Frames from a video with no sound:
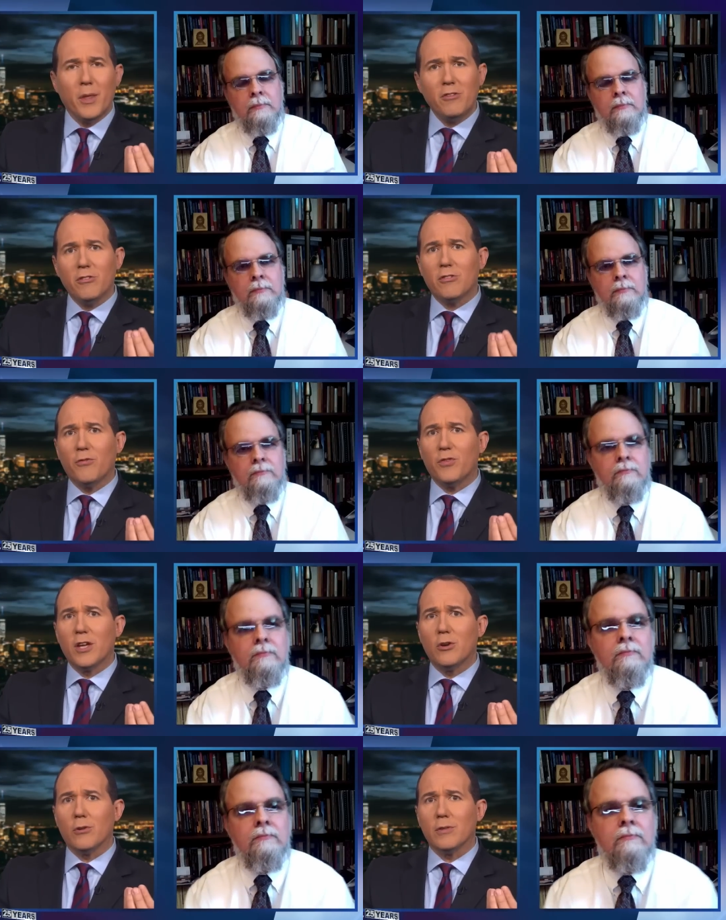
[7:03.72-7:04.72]
Speaker 1: this is the
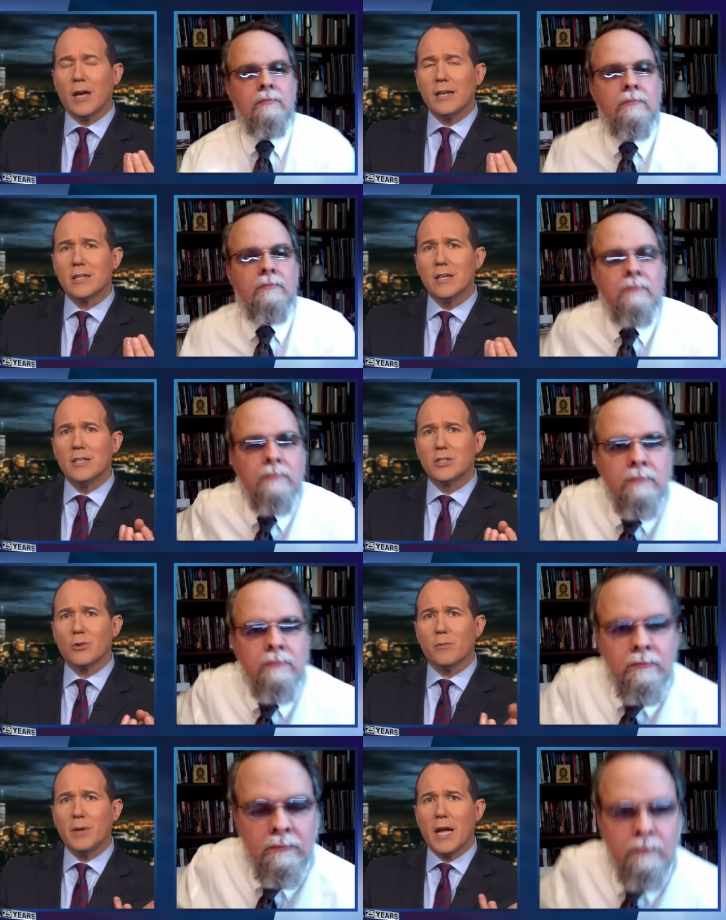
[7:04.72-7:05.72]
figure that uh, is
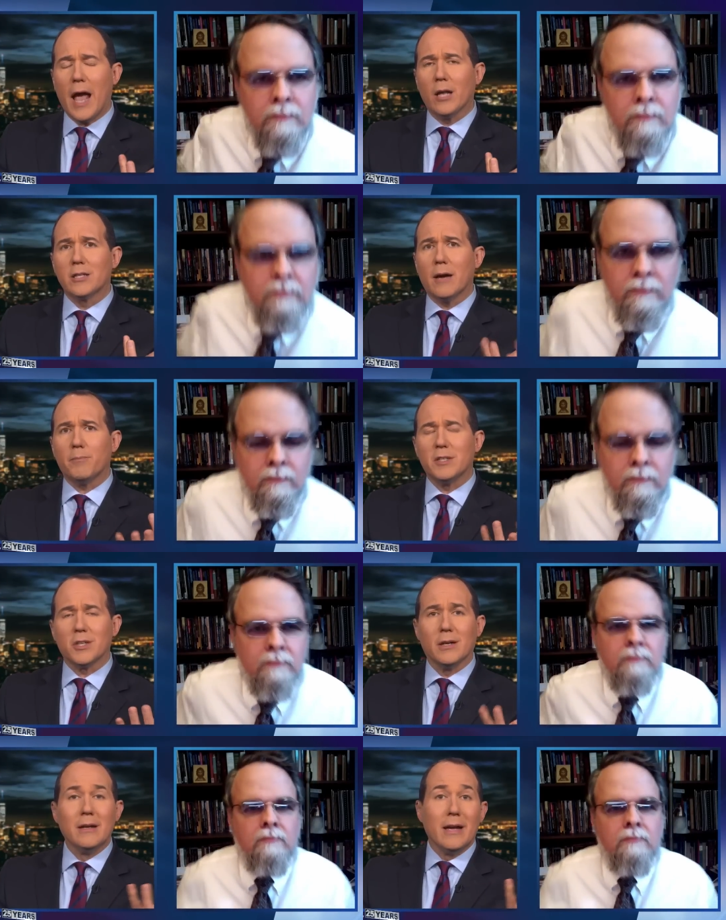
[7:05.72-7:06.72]
sort of being held up as
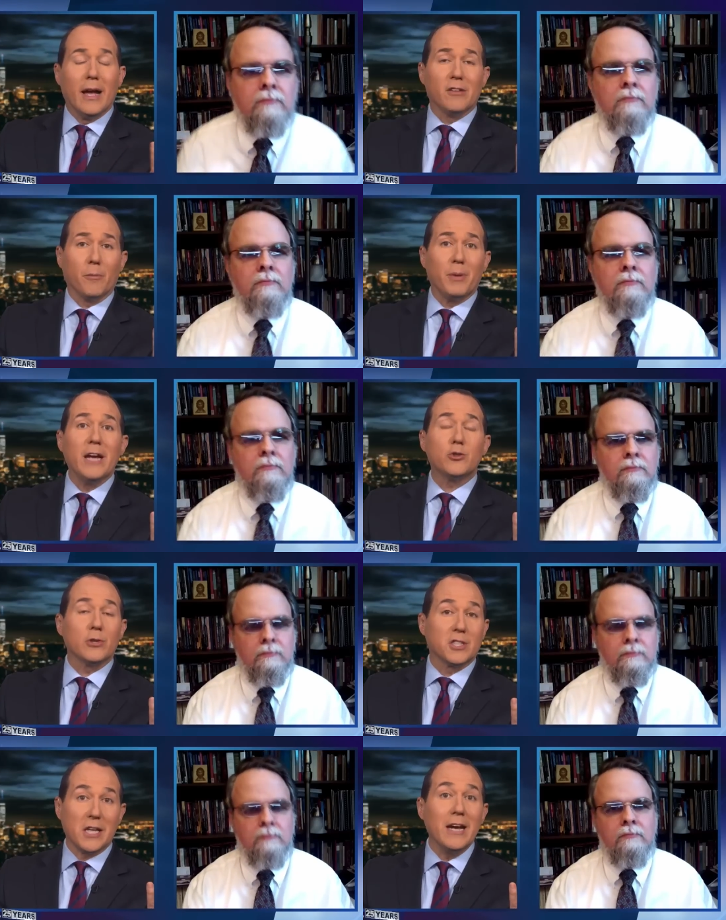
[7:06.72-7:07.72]
a as a
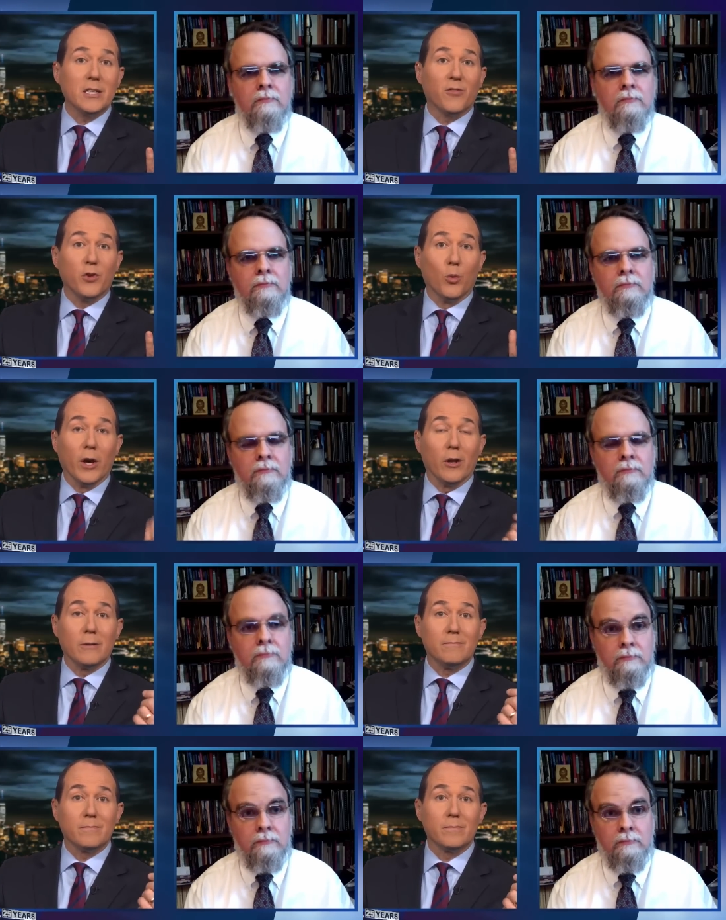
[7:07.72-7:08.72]
patron saint, if you will.
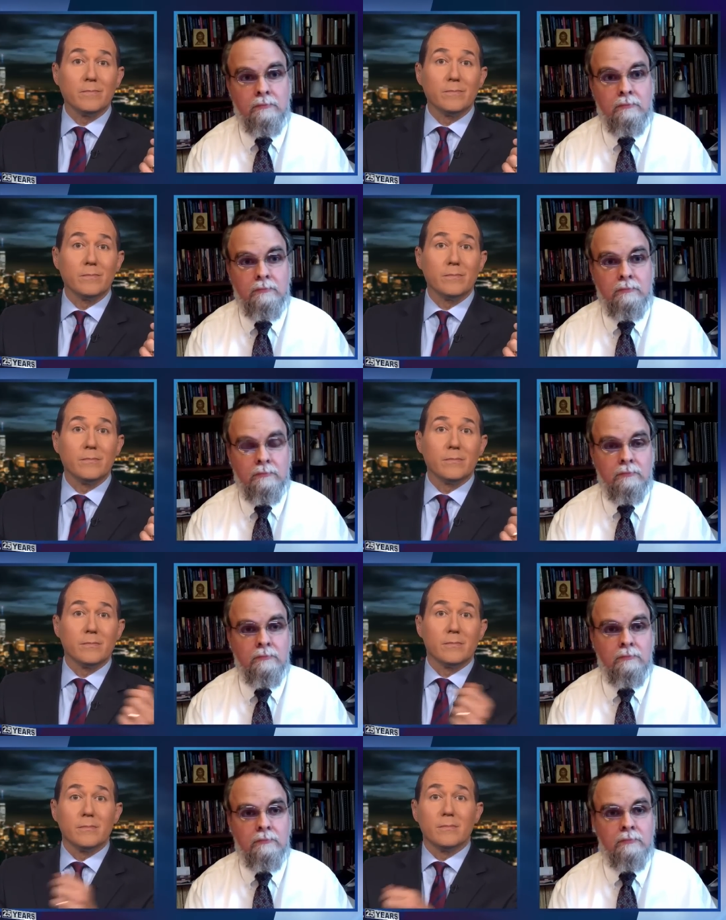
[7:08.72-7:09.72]
Speaker 2: Mm-hmm.
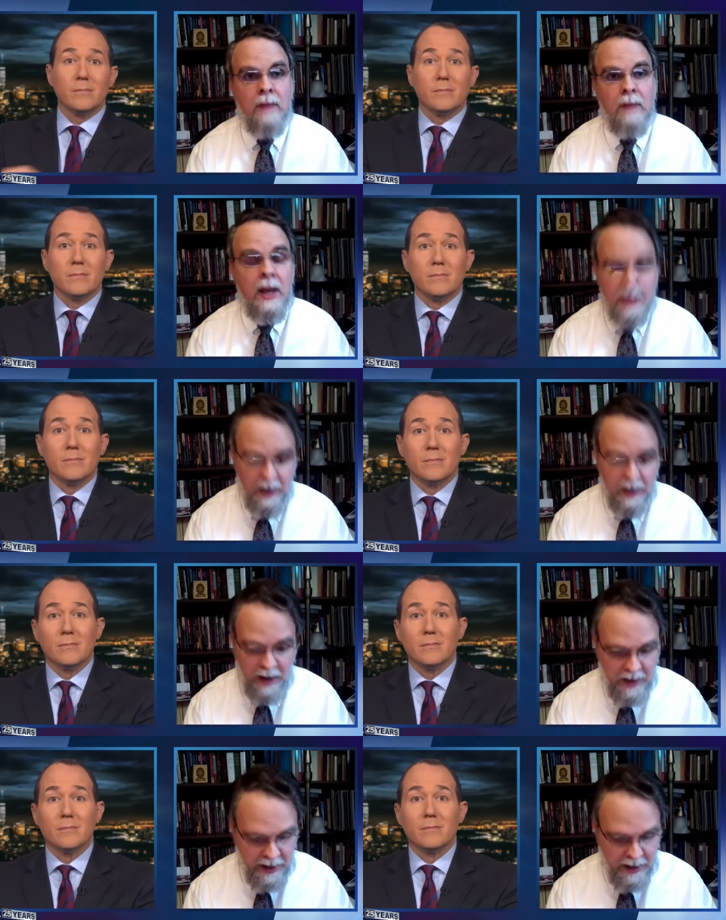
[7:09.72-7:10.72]
Yeah, I,
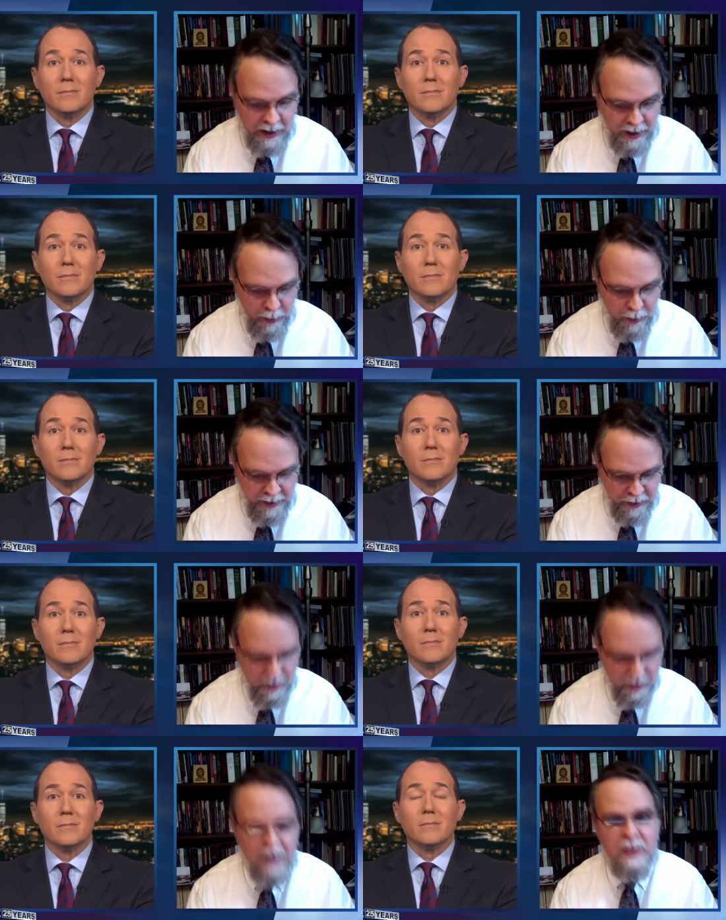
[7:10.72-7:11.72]
I, I quite agree.
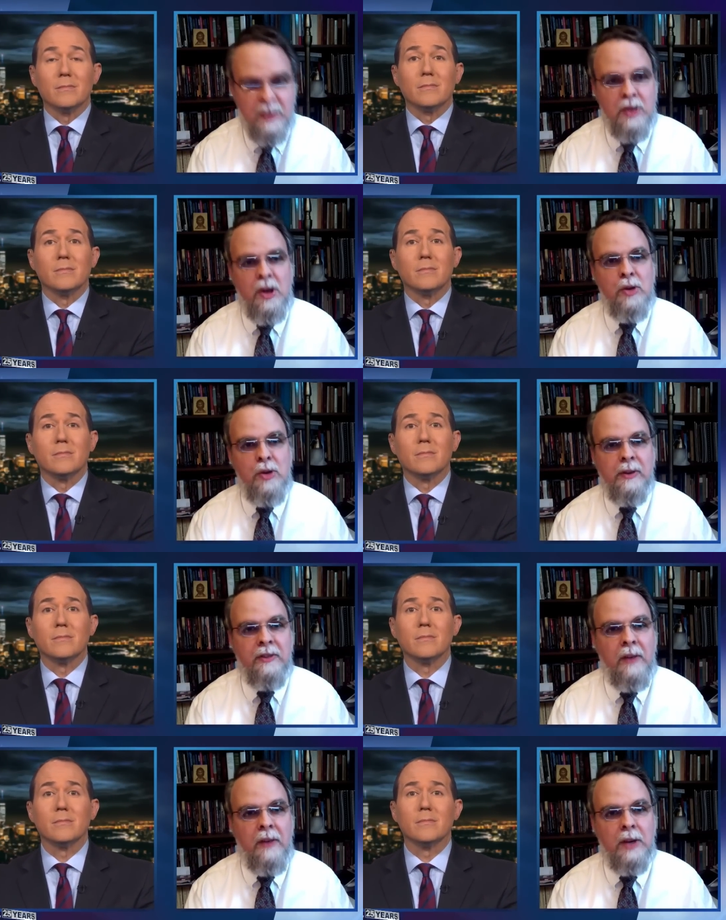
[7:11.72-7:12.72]
I mean, the Jesuits
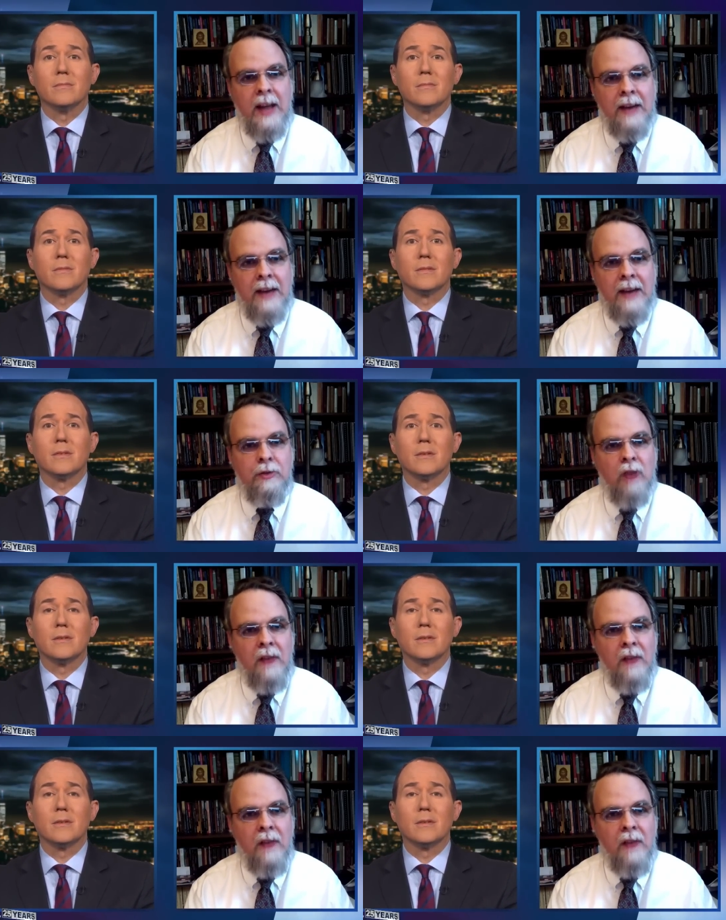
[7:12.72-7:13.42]
suffered a catastrophic